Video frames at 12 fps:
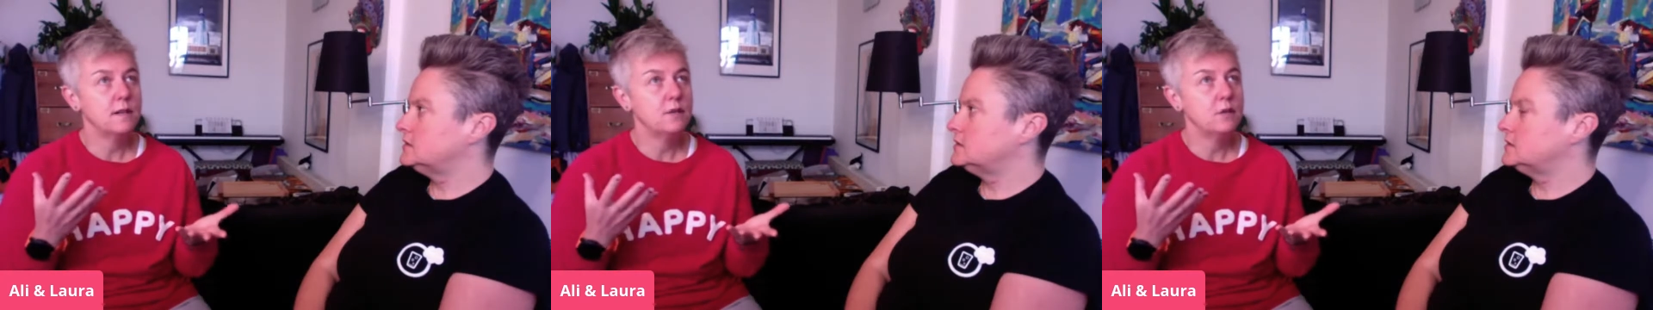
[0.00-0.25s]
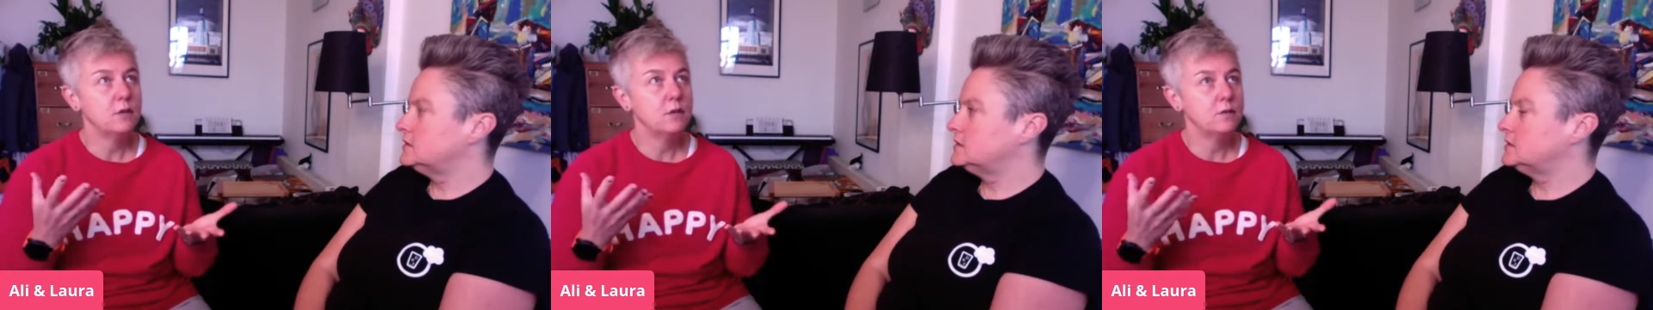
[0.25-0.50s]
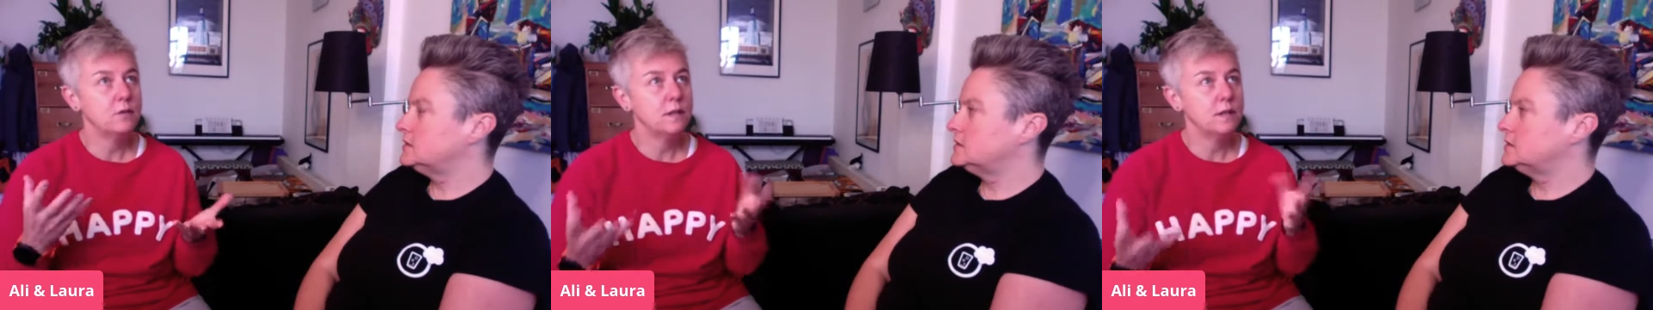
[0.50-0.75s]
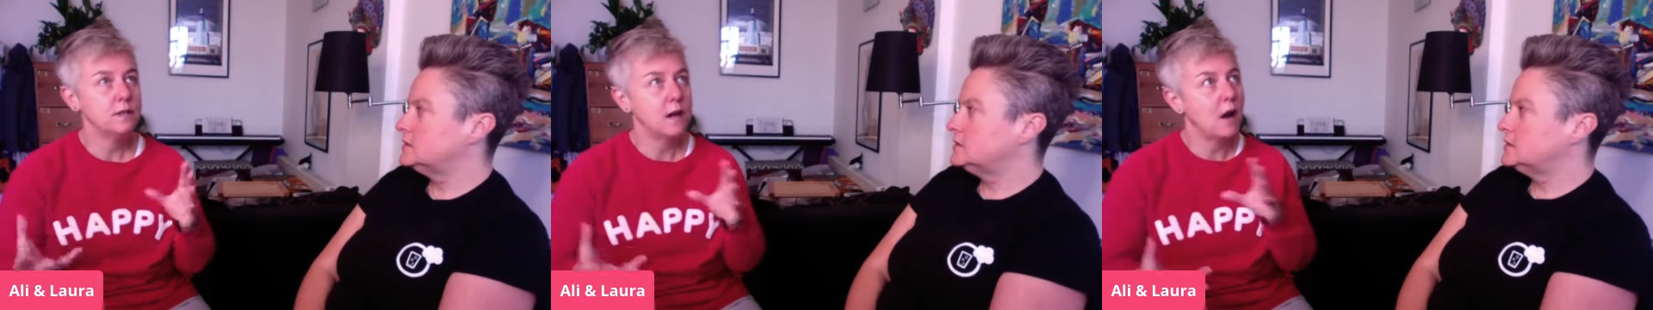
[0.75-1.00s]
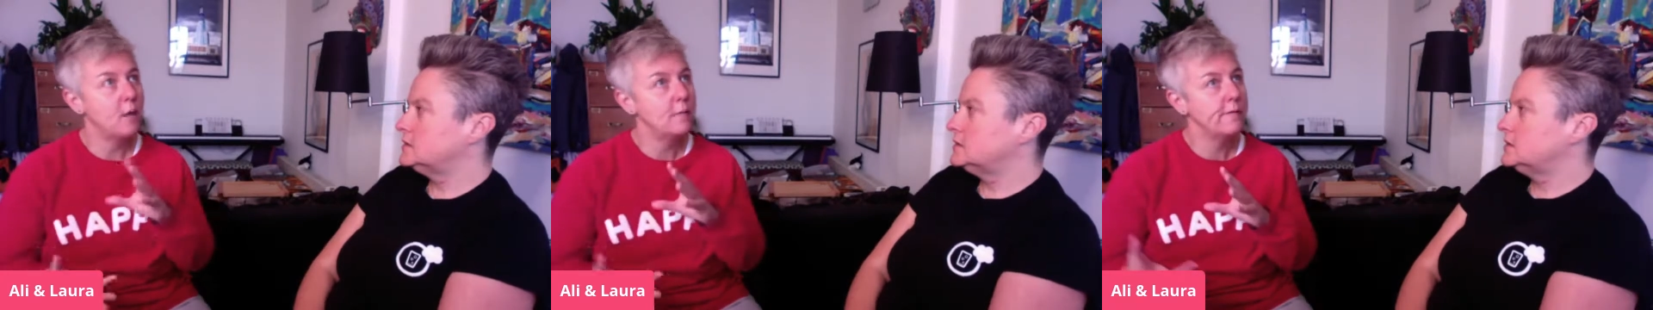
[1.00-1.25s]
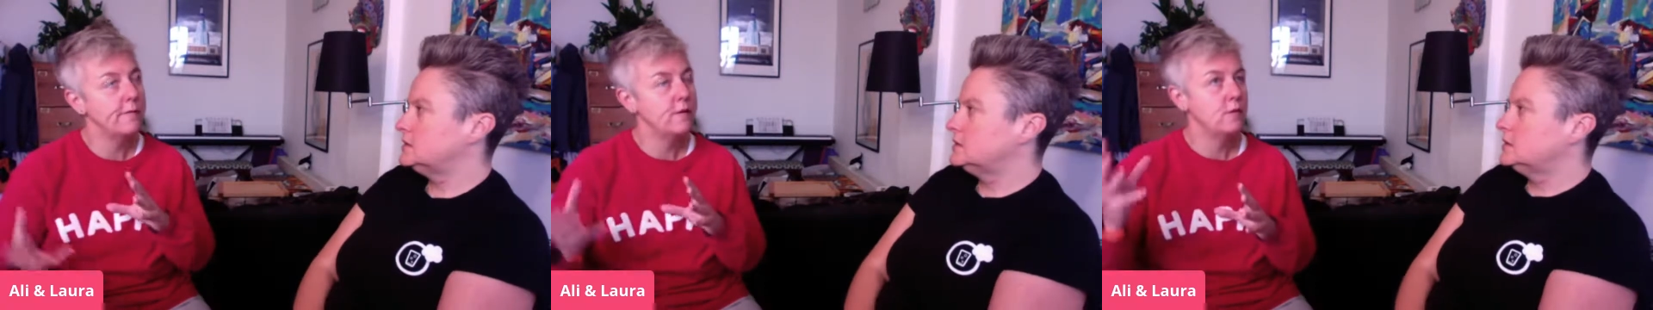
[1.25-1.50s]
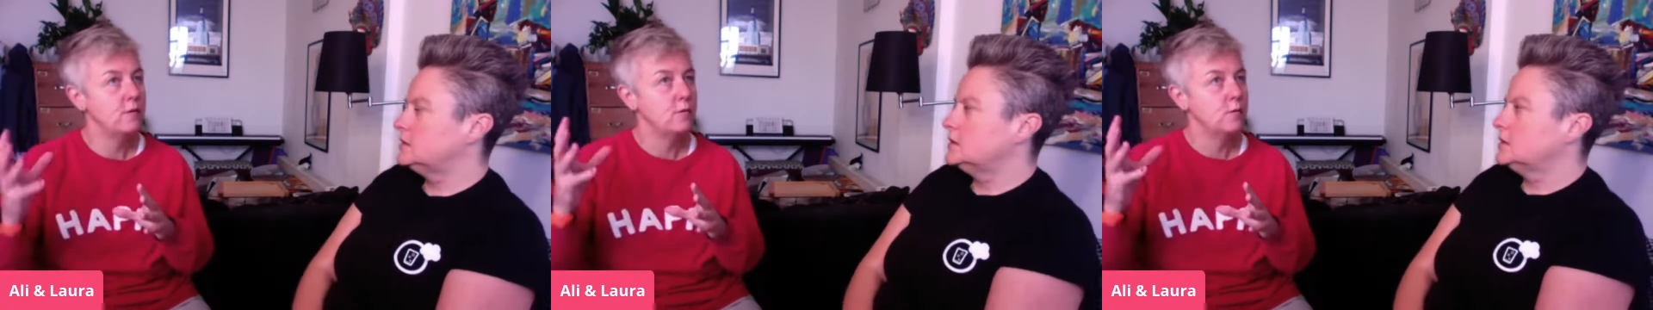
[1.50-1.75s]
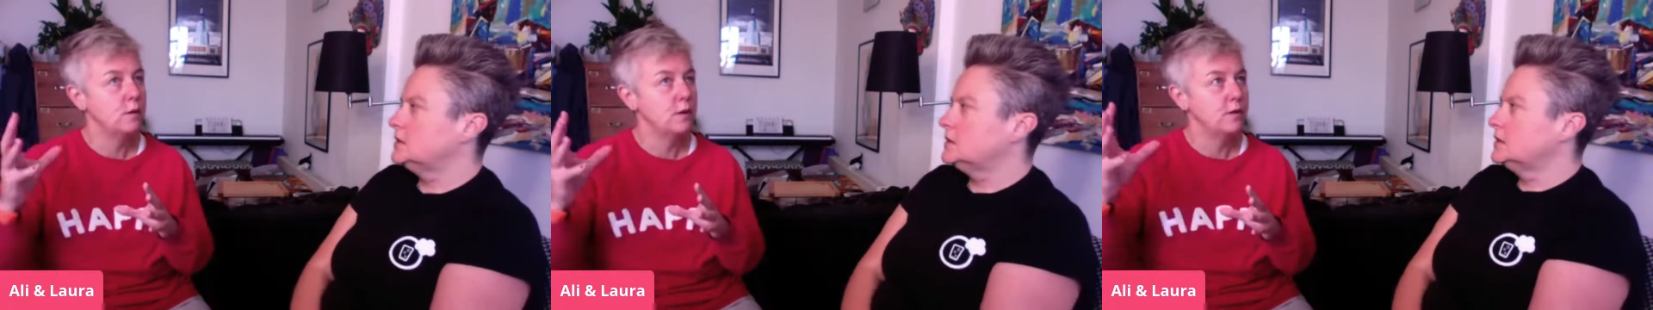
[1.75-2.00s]
Speaker 1: your discomfort
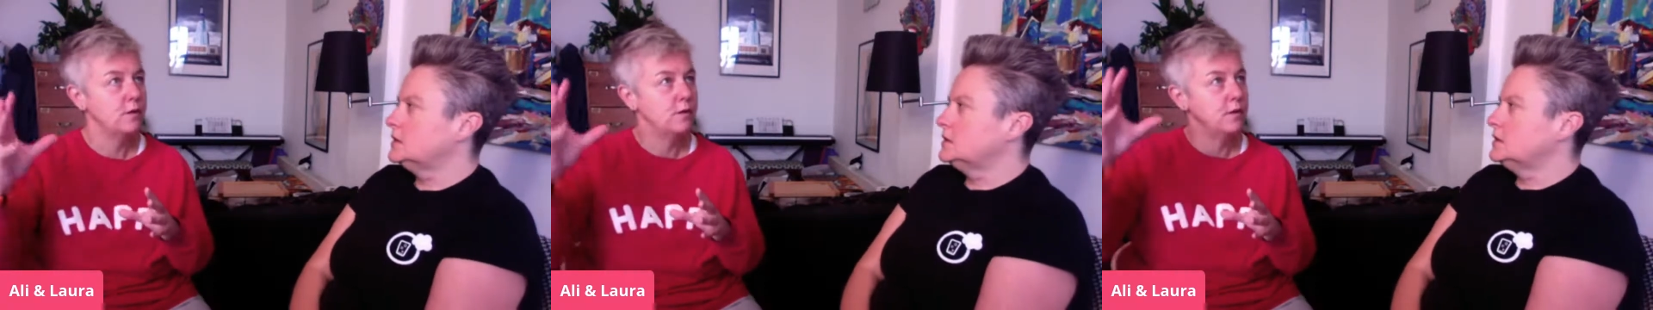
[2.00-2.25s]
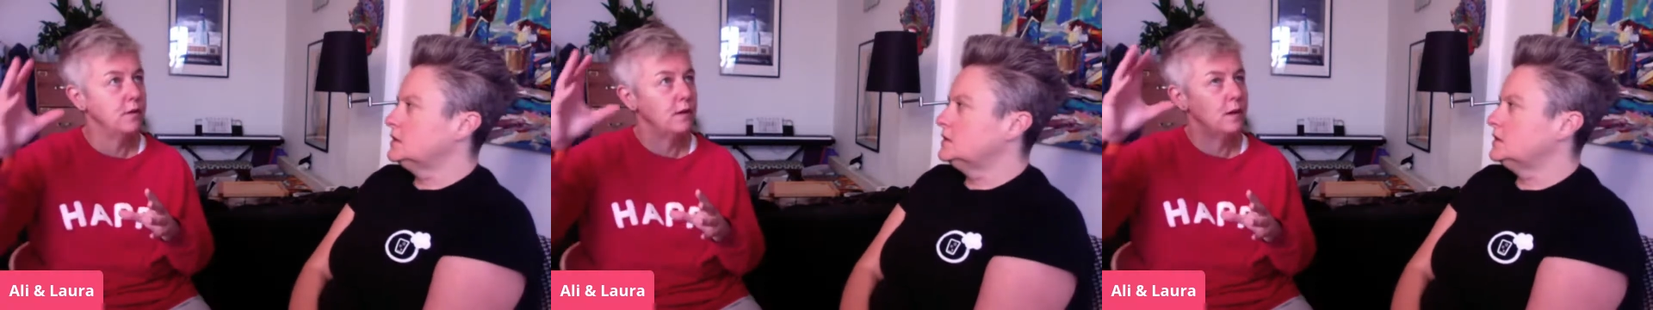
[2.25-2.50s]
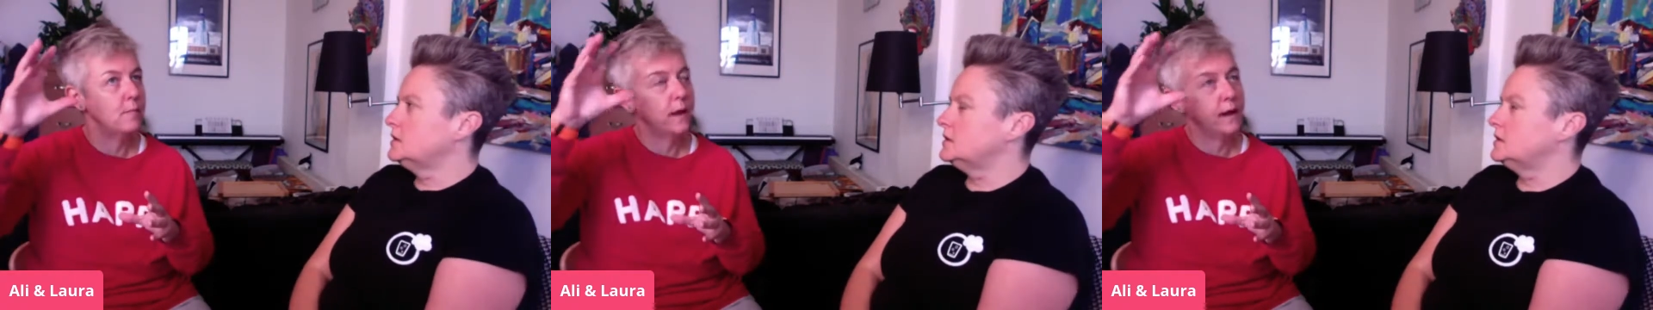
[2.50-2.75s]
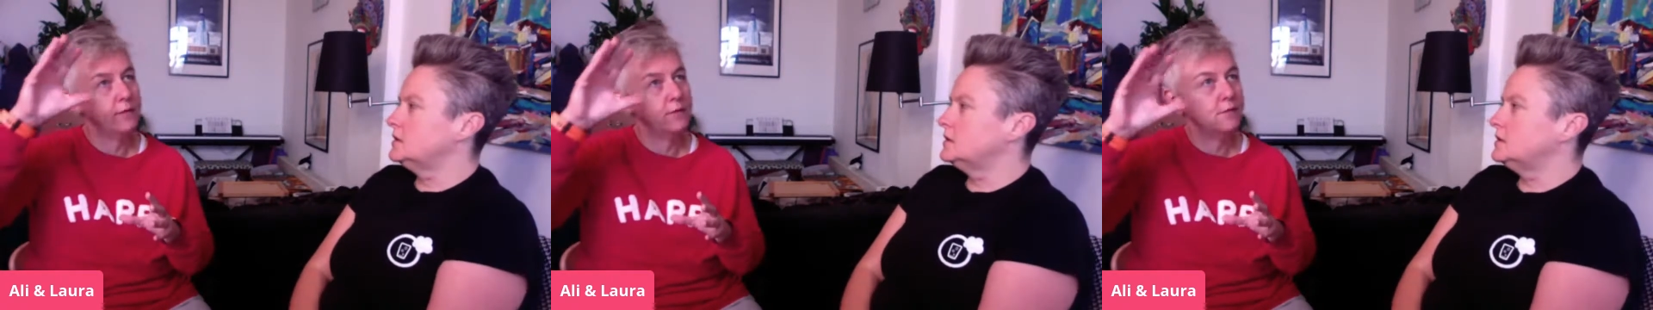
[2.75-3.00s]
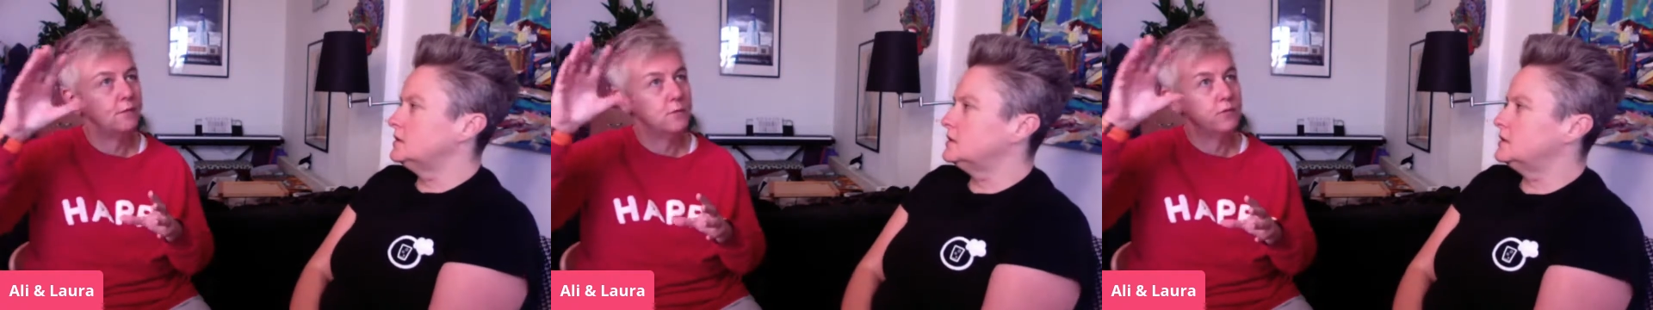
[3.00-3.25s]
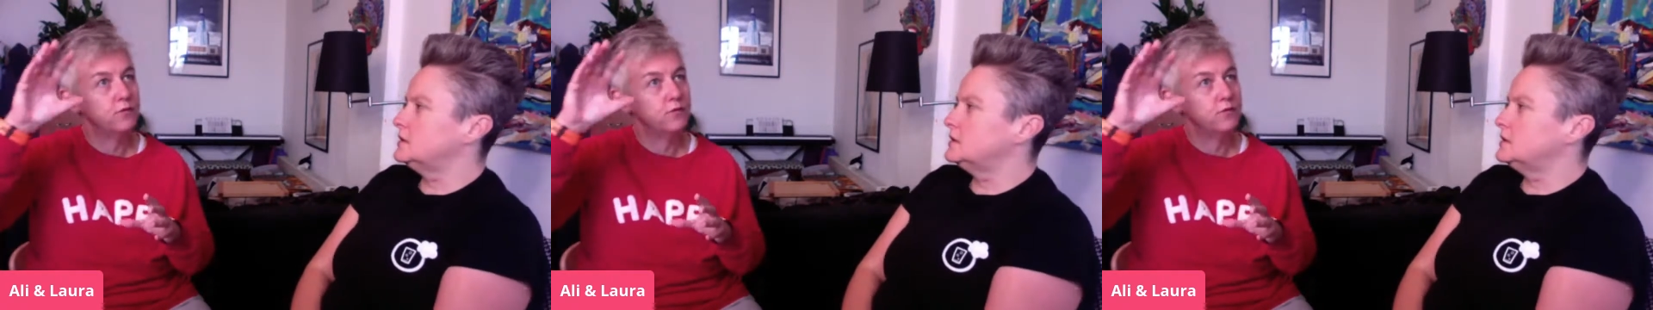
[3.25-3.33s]
with the amount you were